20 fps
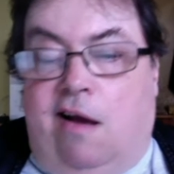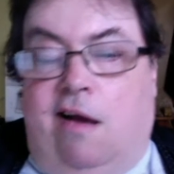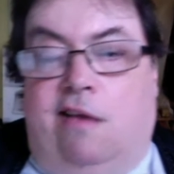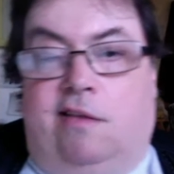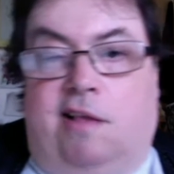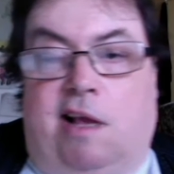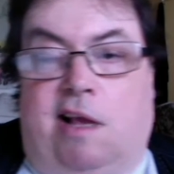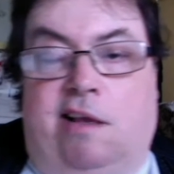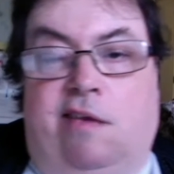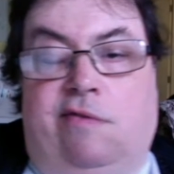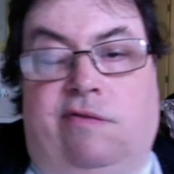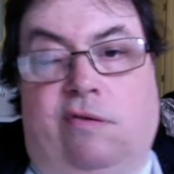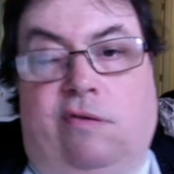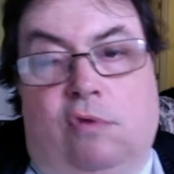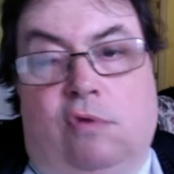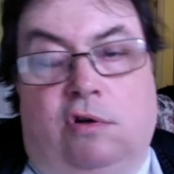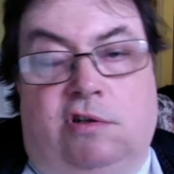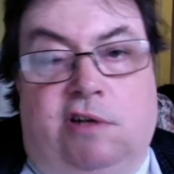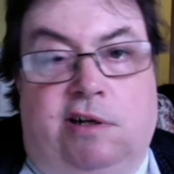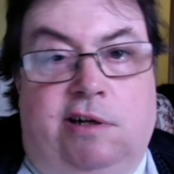Thank you for
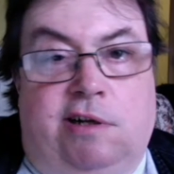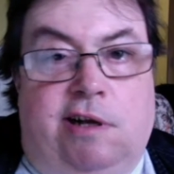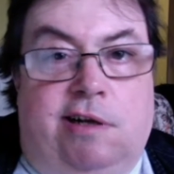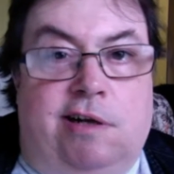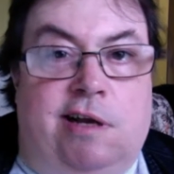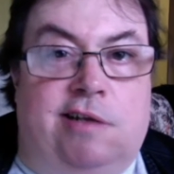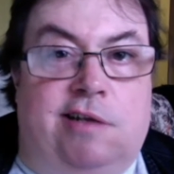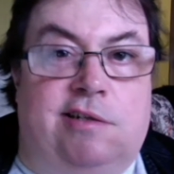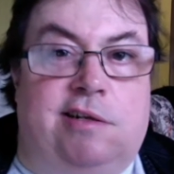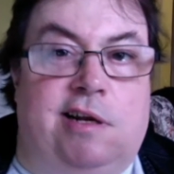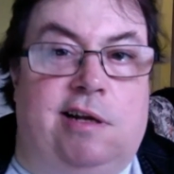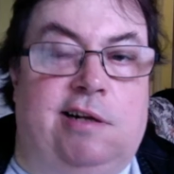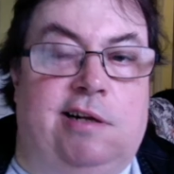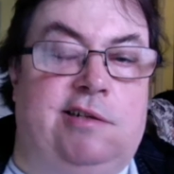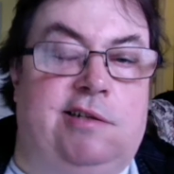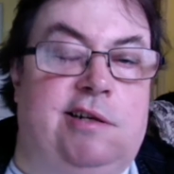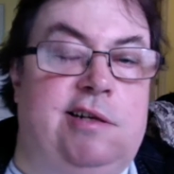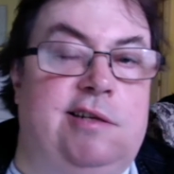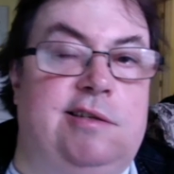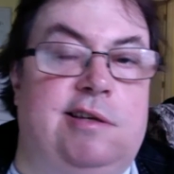watching Knickknack's Daily
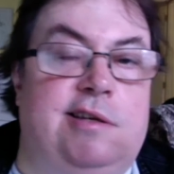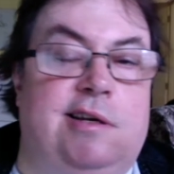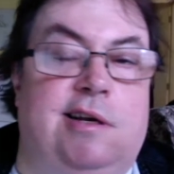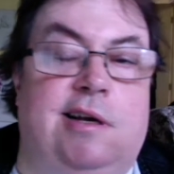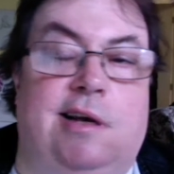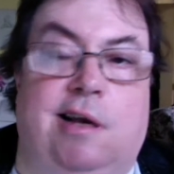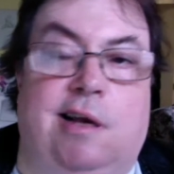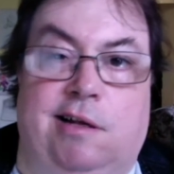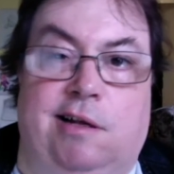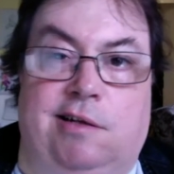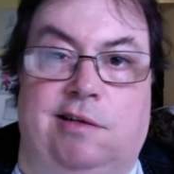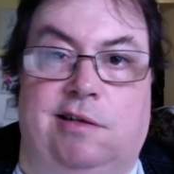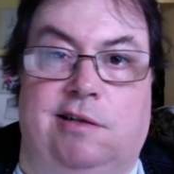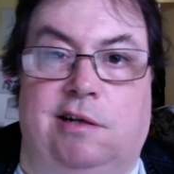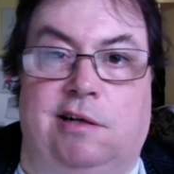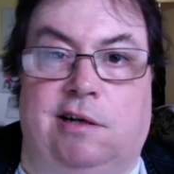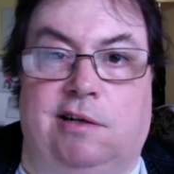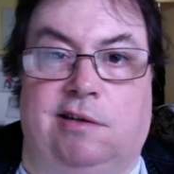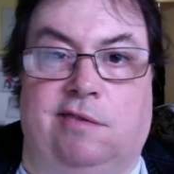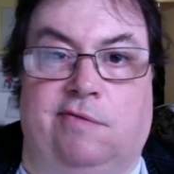Teaser. It's the
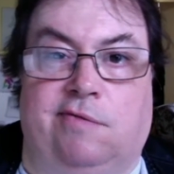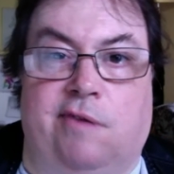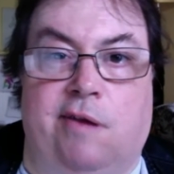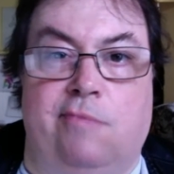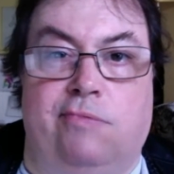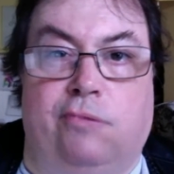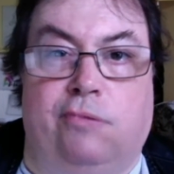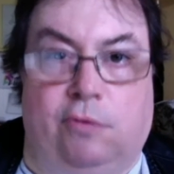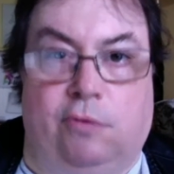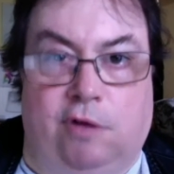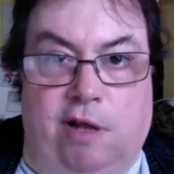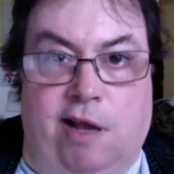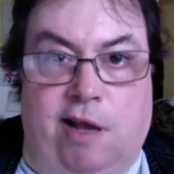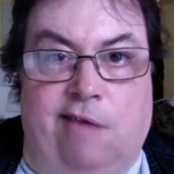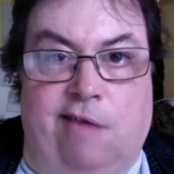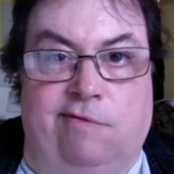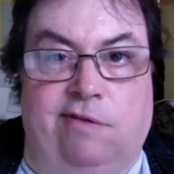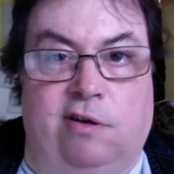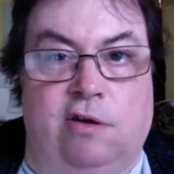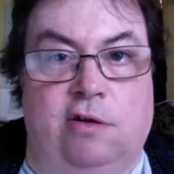9th of April.
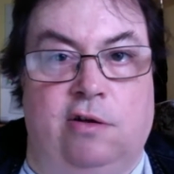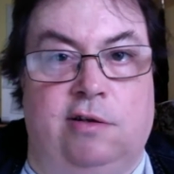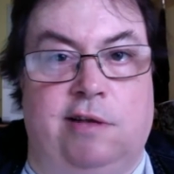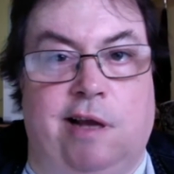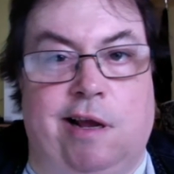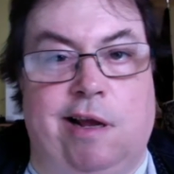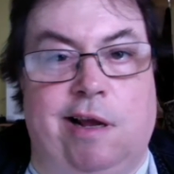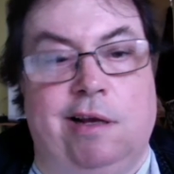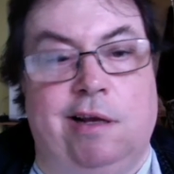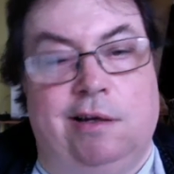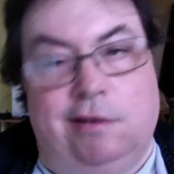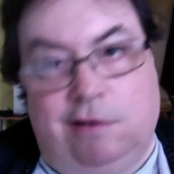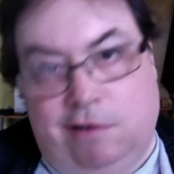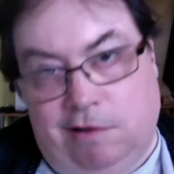Have a good day.